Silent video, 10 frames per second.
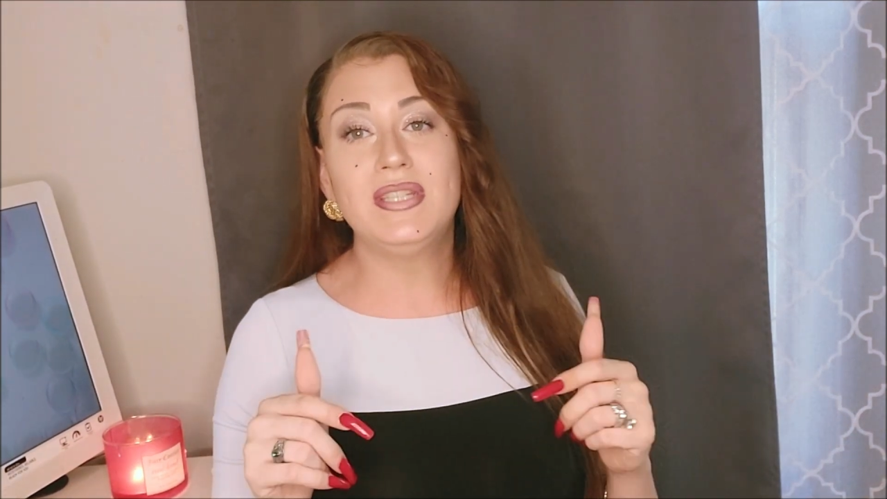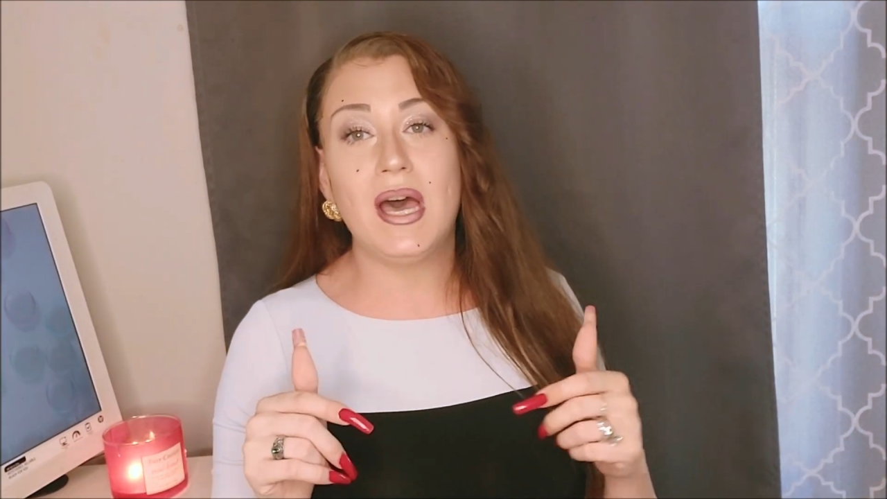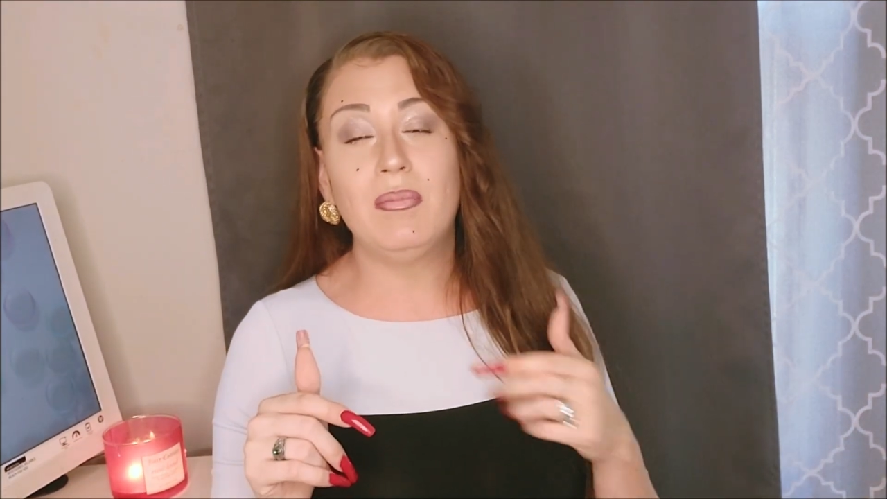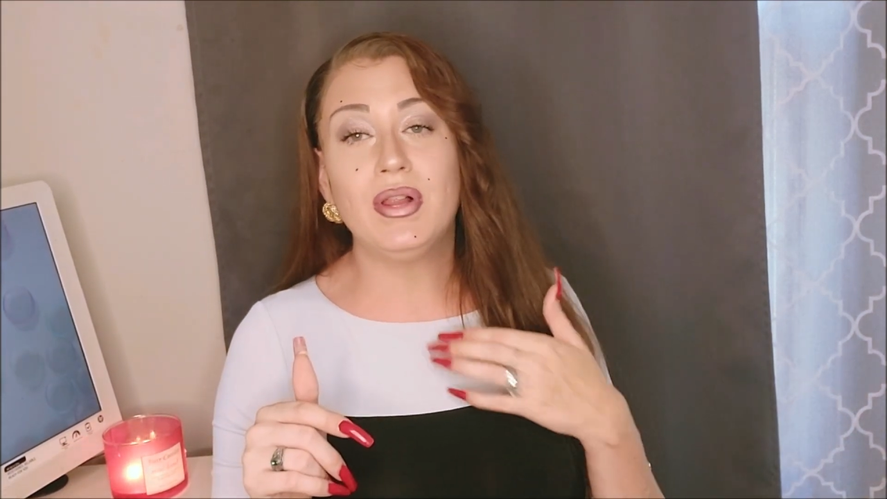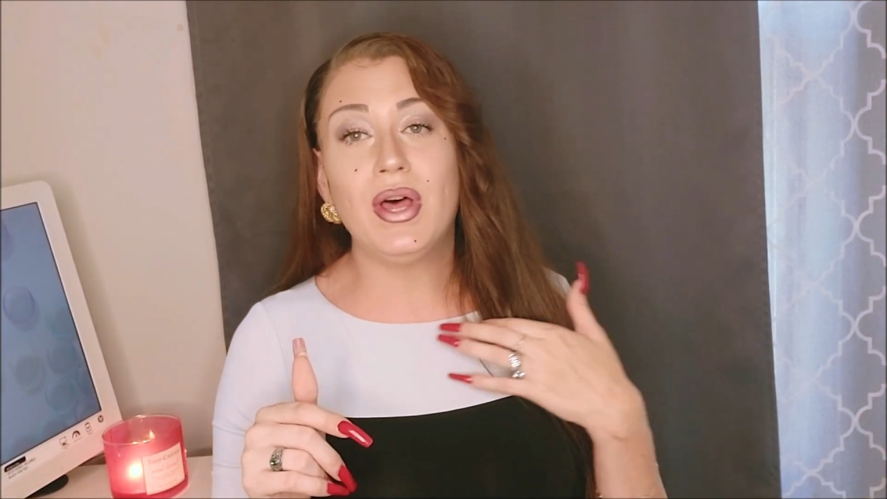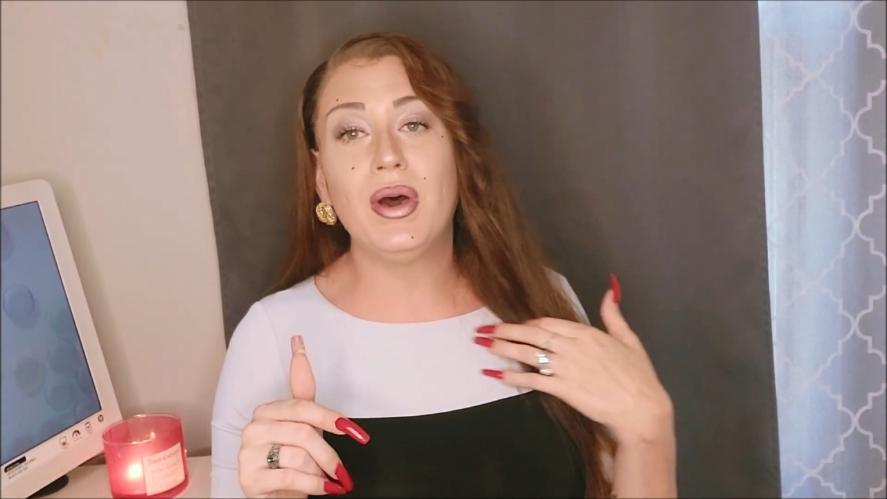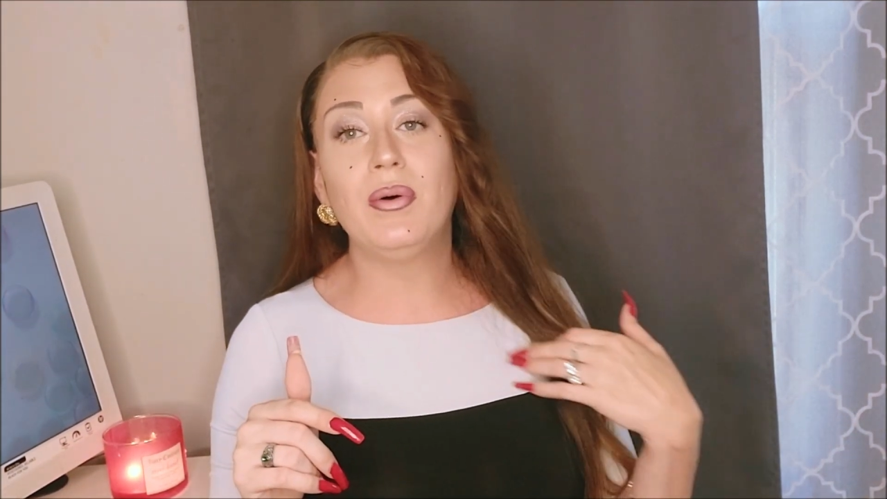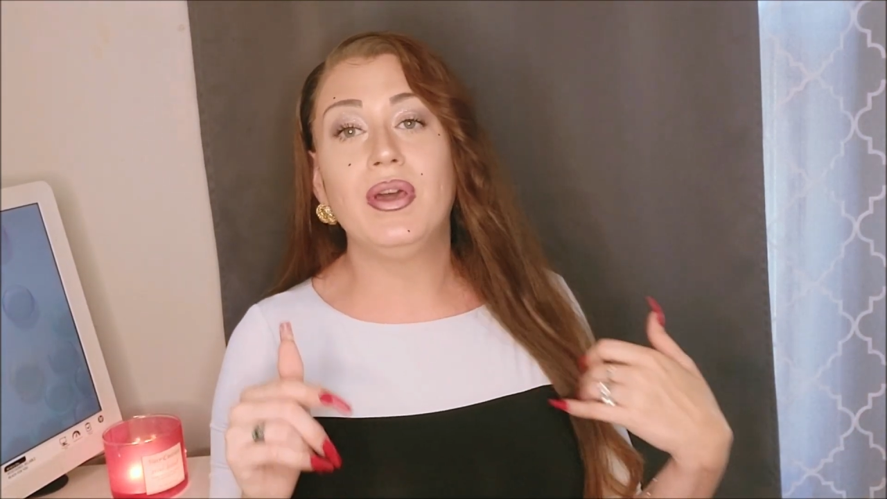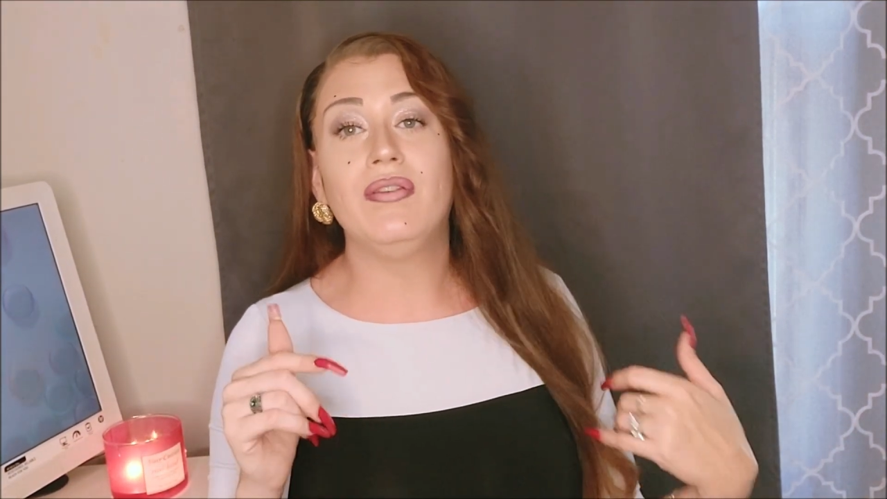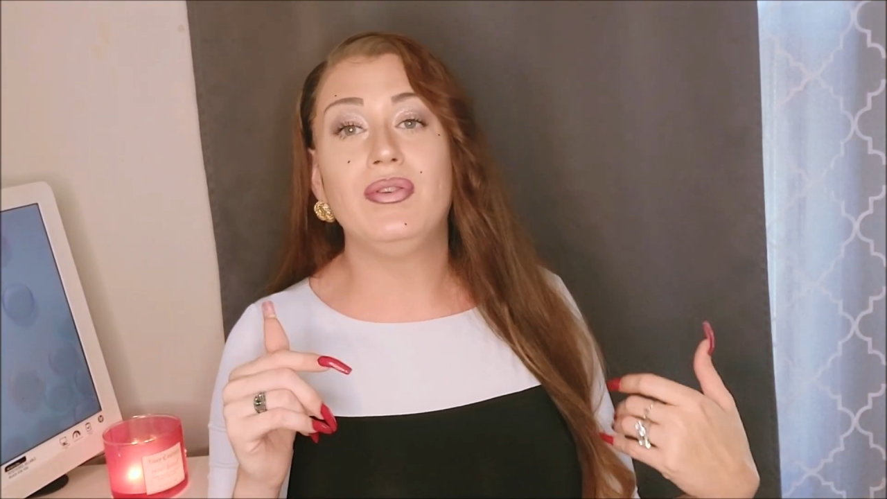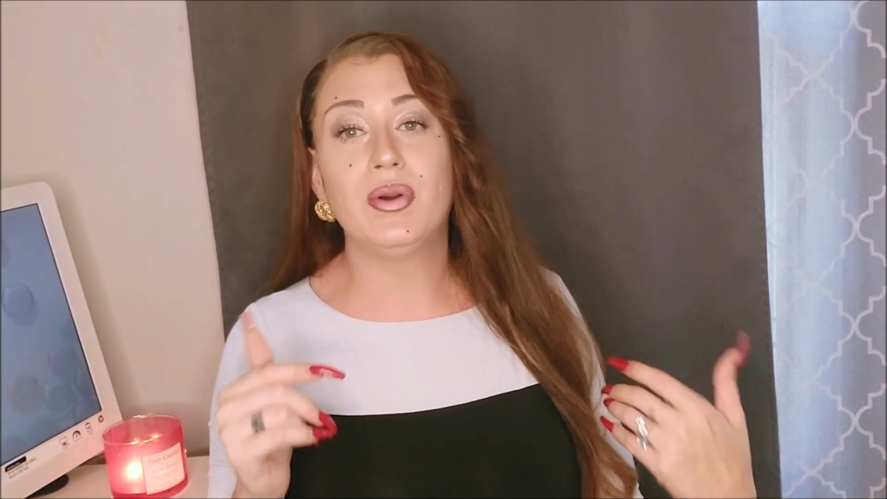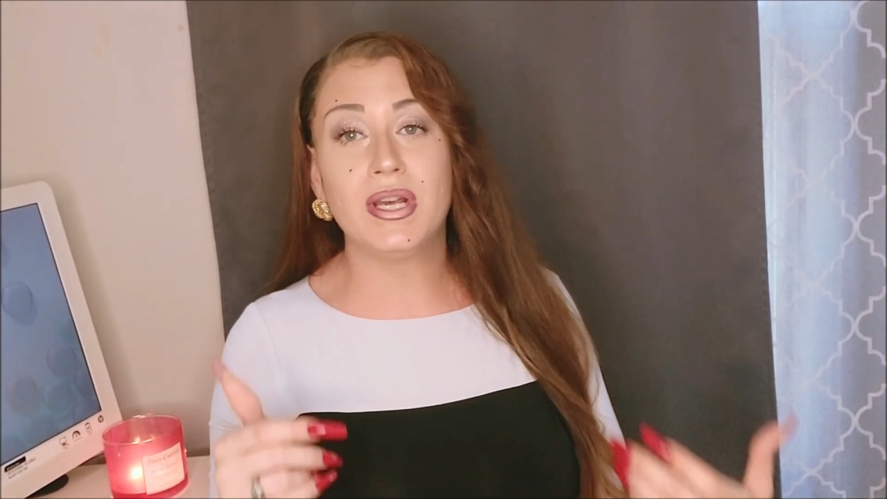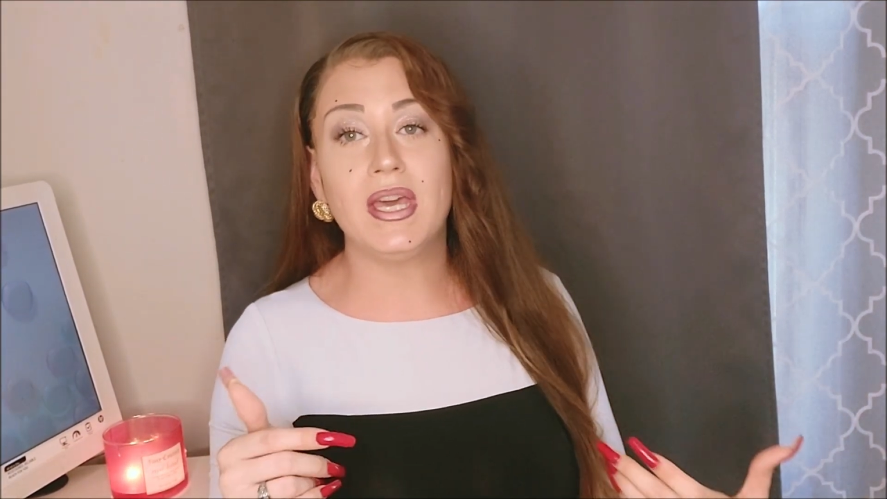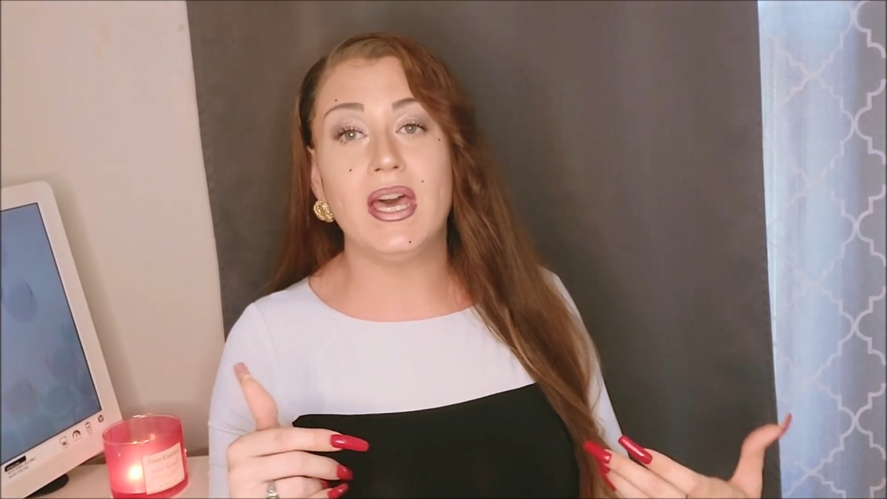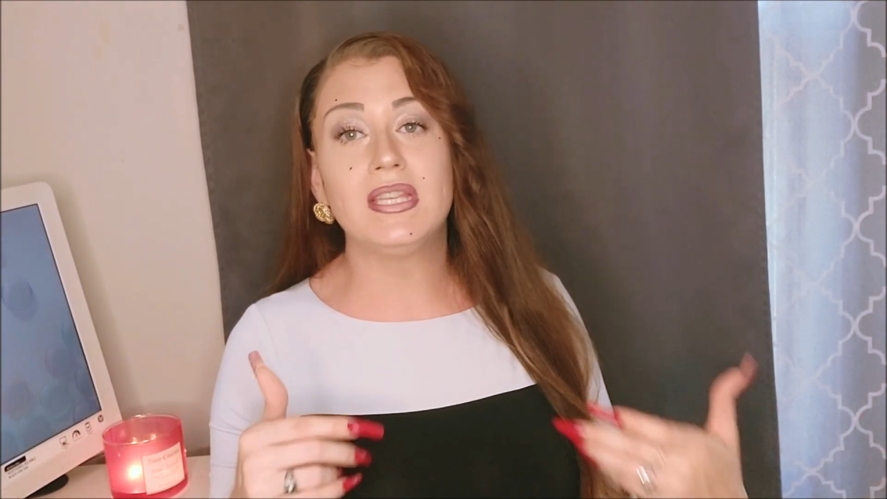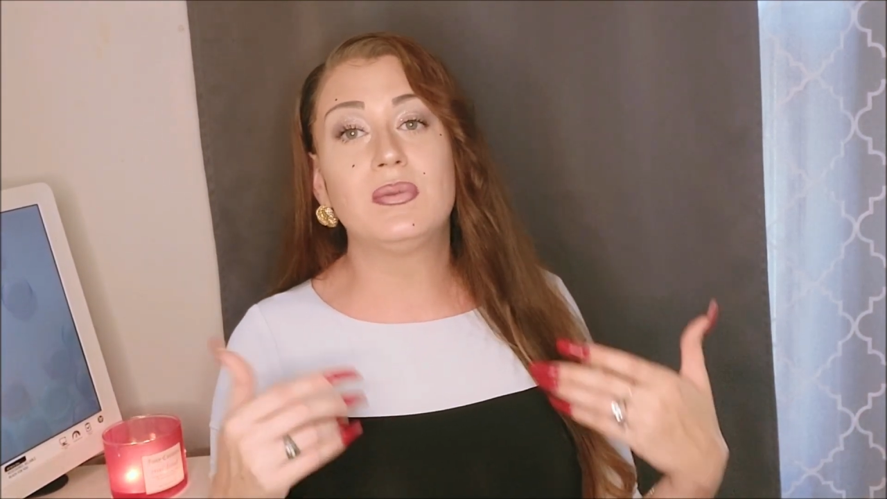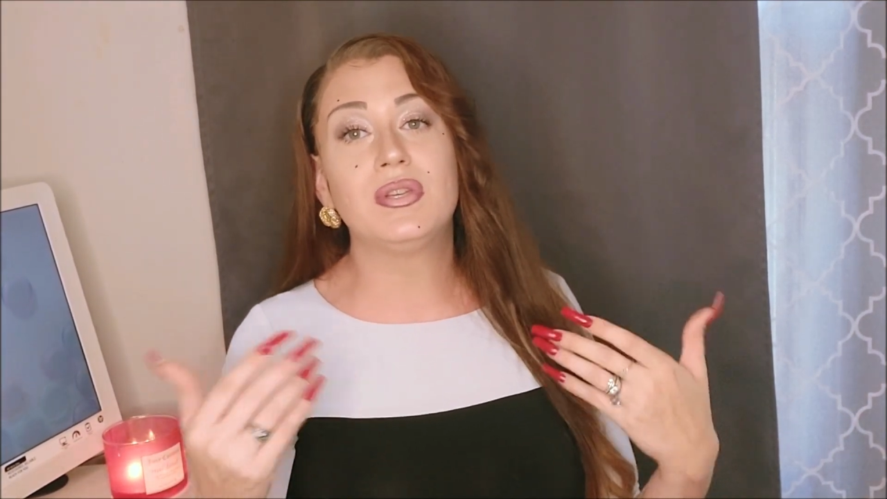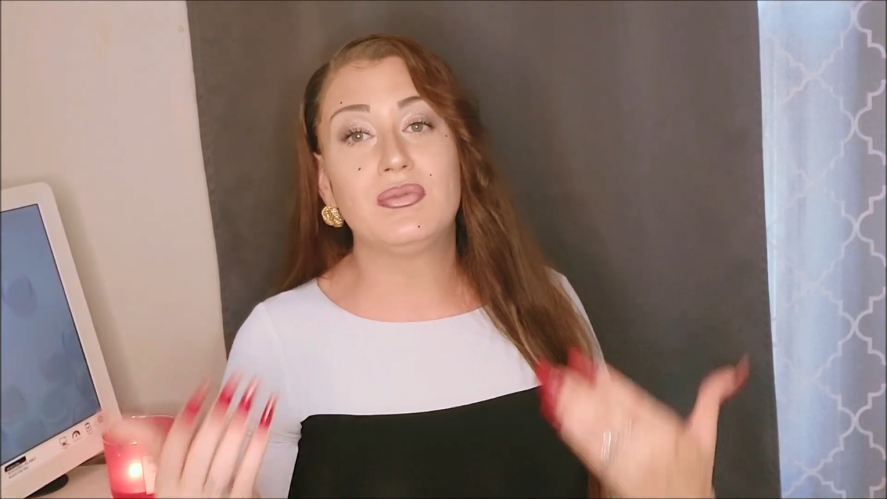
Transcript: down below if your guess